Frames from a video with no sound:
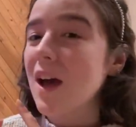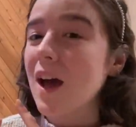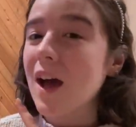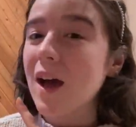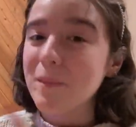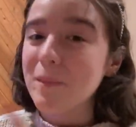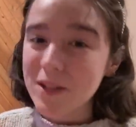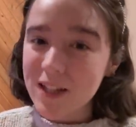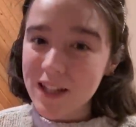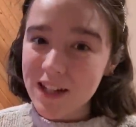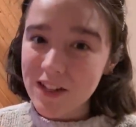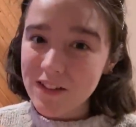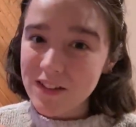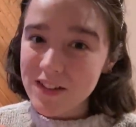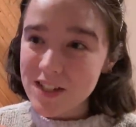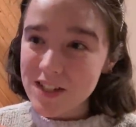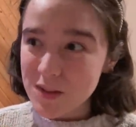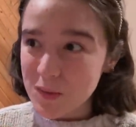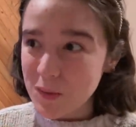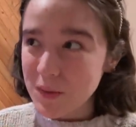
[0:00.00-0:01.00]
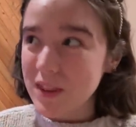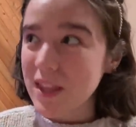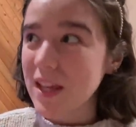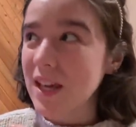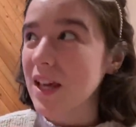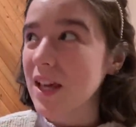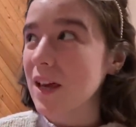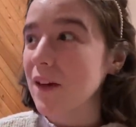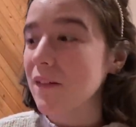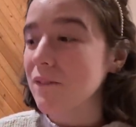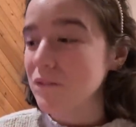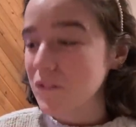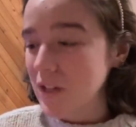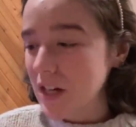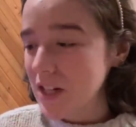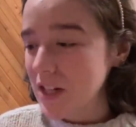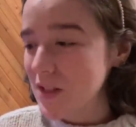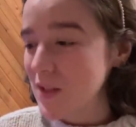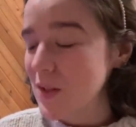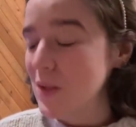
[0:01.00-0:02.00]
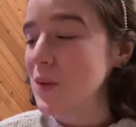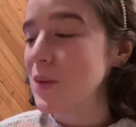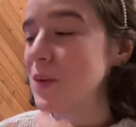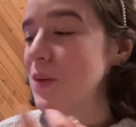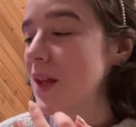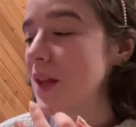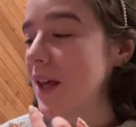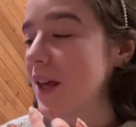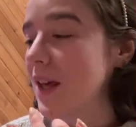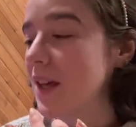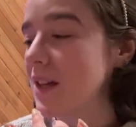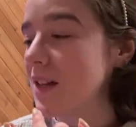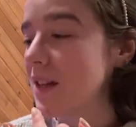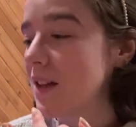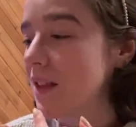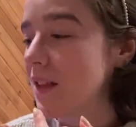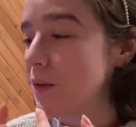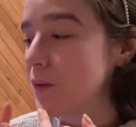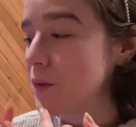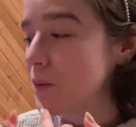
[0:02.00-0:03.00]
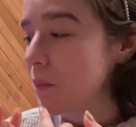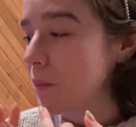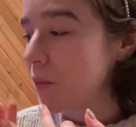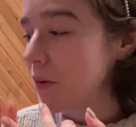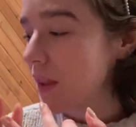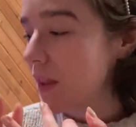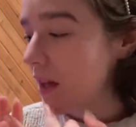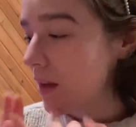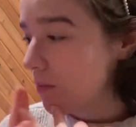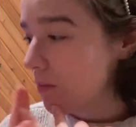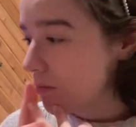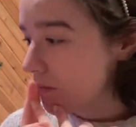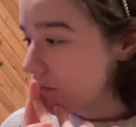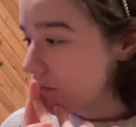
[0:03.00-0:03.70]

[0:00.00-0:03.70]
I'm gonna get on the Discord thing very soon, and there's one more thing.